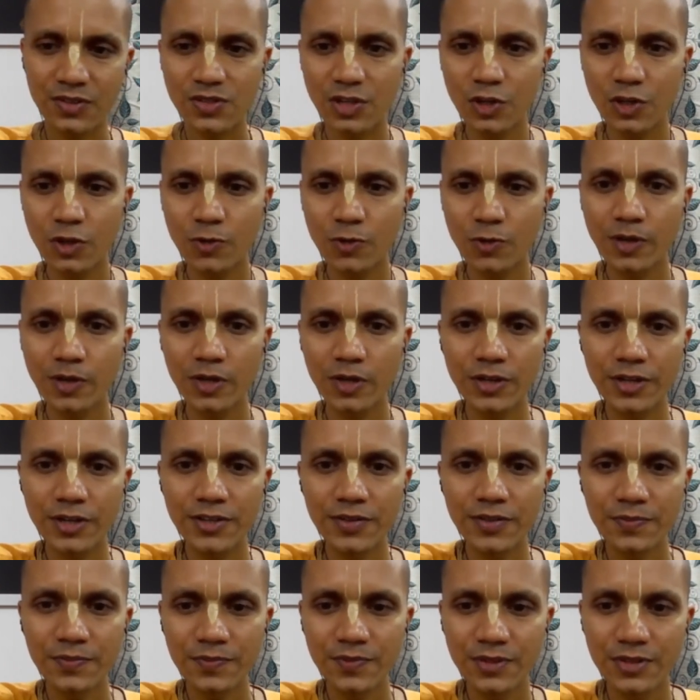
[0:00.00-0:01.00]
So I hope are you
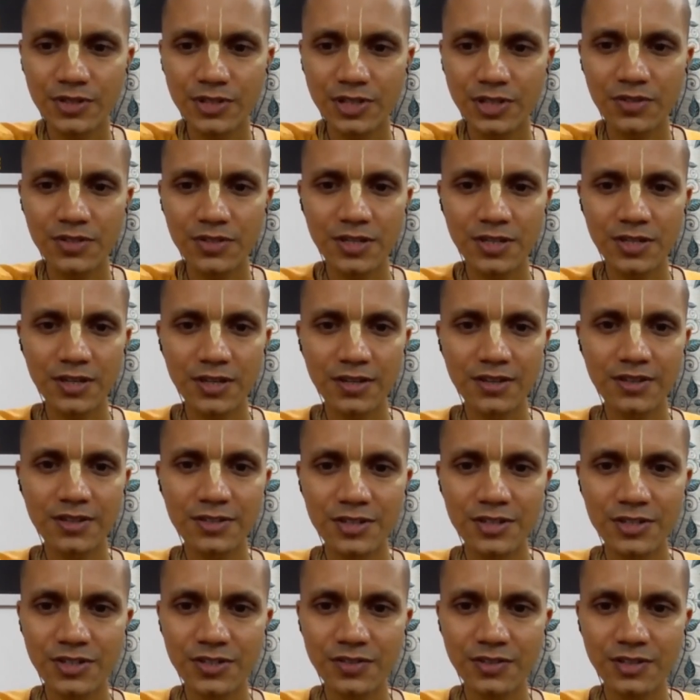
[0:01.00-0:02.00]
ready? Shall we start
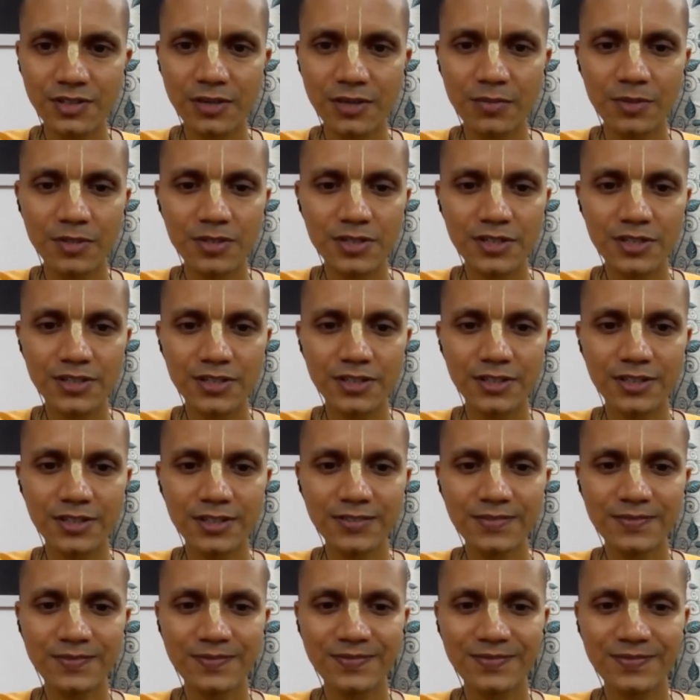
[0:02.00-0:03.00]
this session on A, B, C, D,
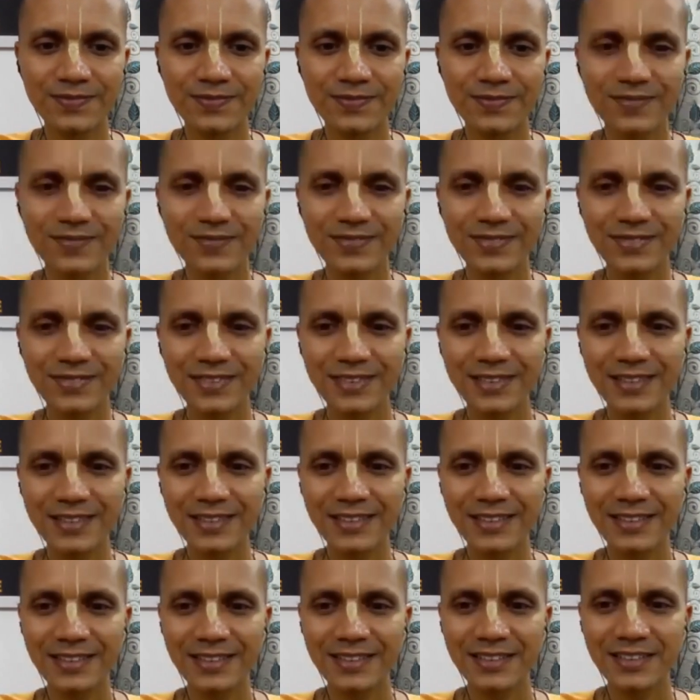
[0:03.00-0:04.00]
E?
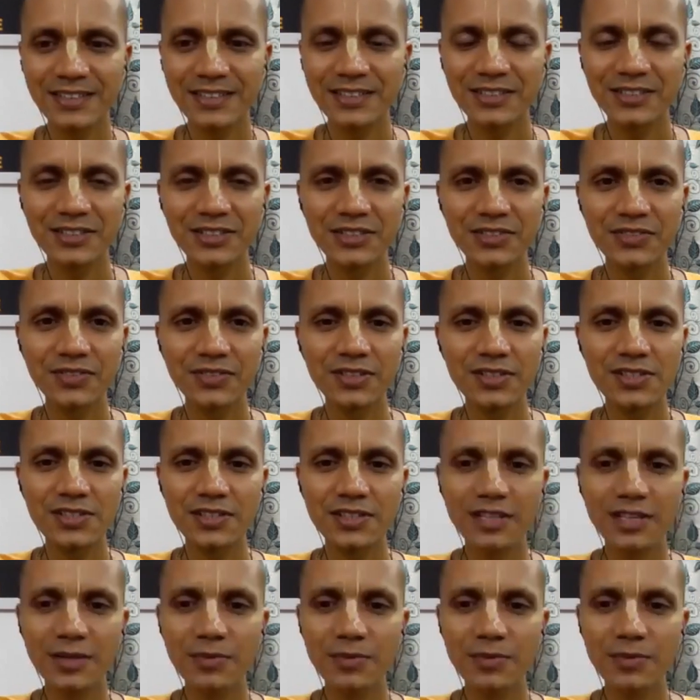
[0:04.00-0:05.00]
We'll
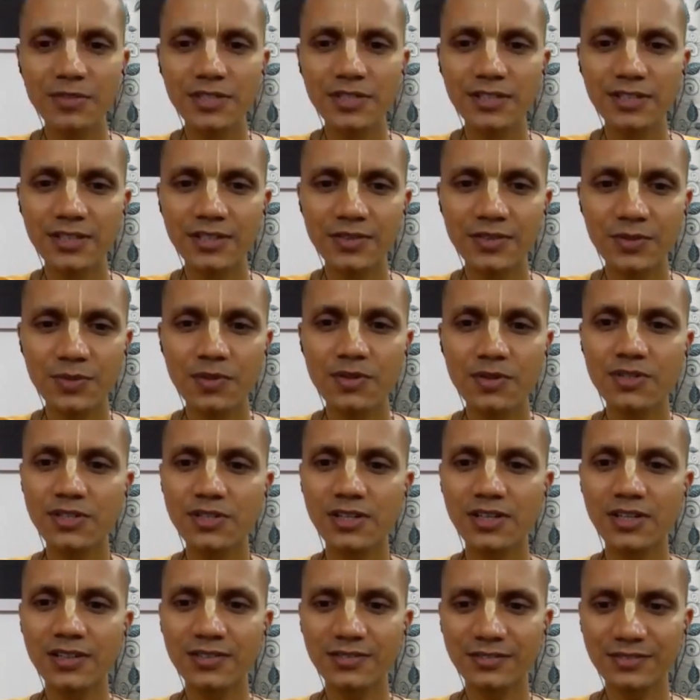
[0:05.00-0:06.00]
see the A, B, C, D, E of
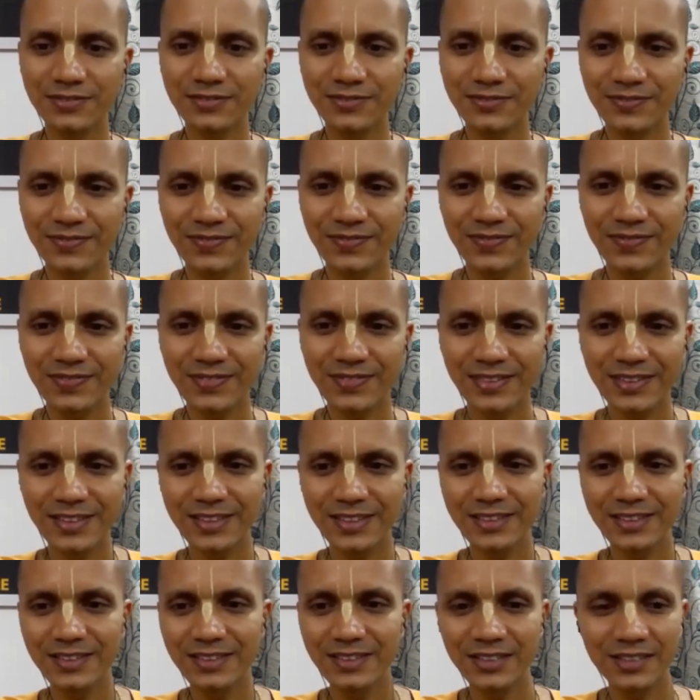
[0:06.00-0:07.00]
spiritual
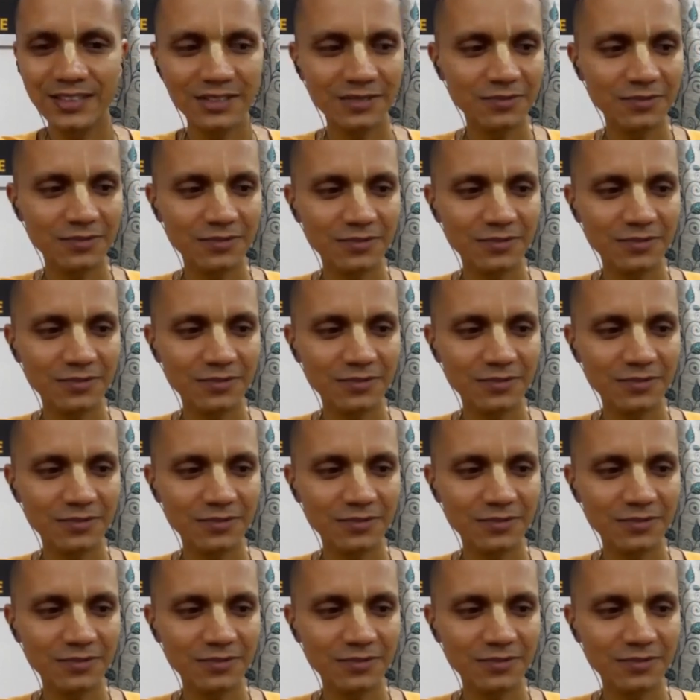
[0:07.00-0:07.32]
life. Okay.